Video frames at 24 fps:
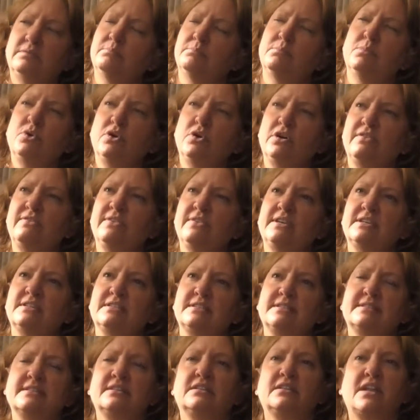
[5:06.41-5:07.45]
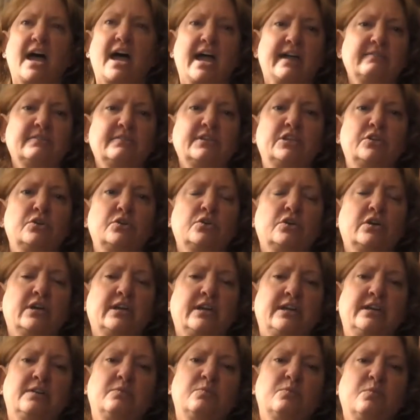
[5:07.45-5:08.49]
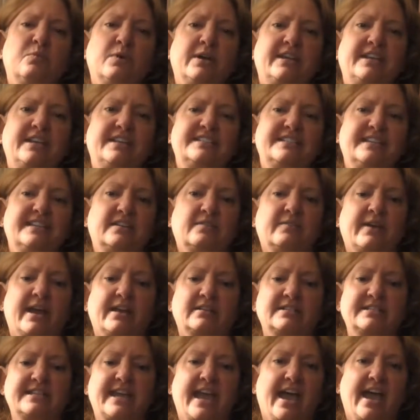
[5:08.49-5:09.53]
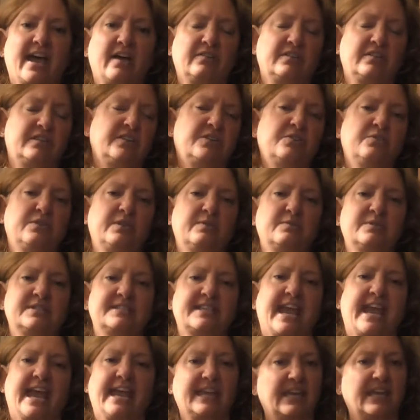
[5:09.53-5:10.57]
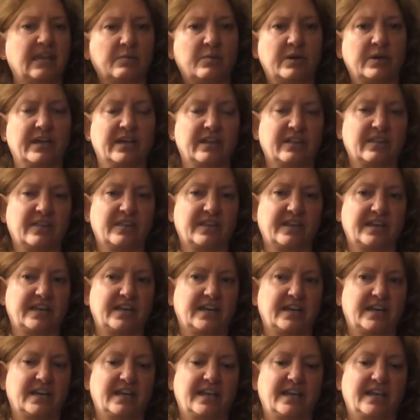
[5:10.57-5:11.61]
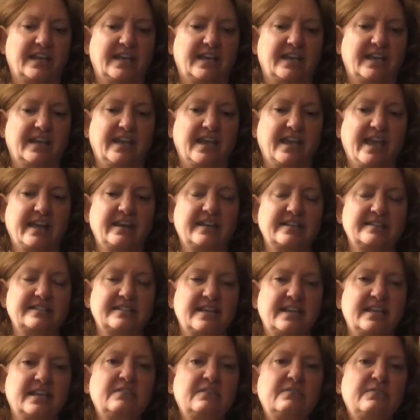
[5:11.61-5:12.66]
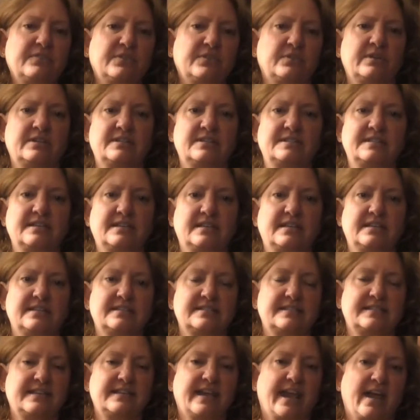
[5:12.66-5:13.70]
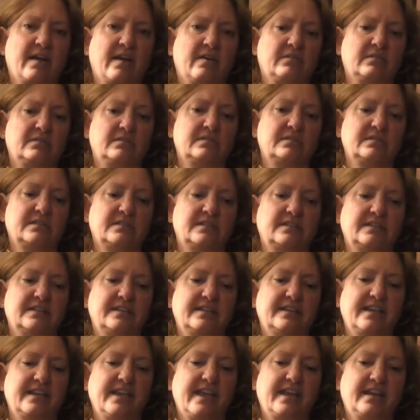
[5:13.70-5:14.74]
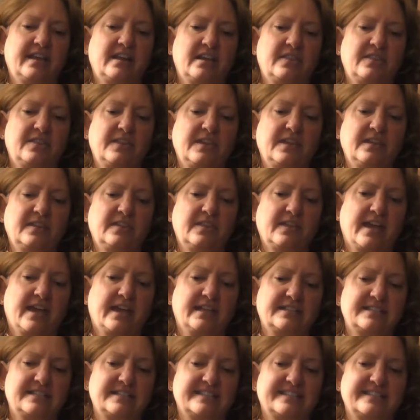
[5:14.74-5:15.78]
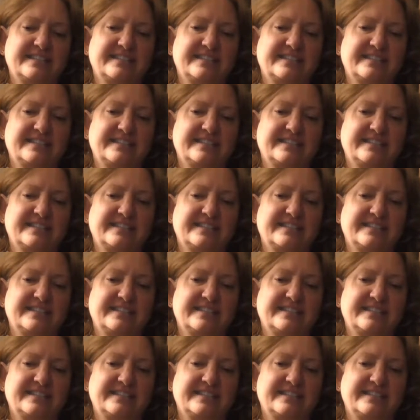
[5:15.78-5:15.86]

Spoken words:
more of his livelihood and what he did around town and who he was hanging with and his influence in his town. And I think that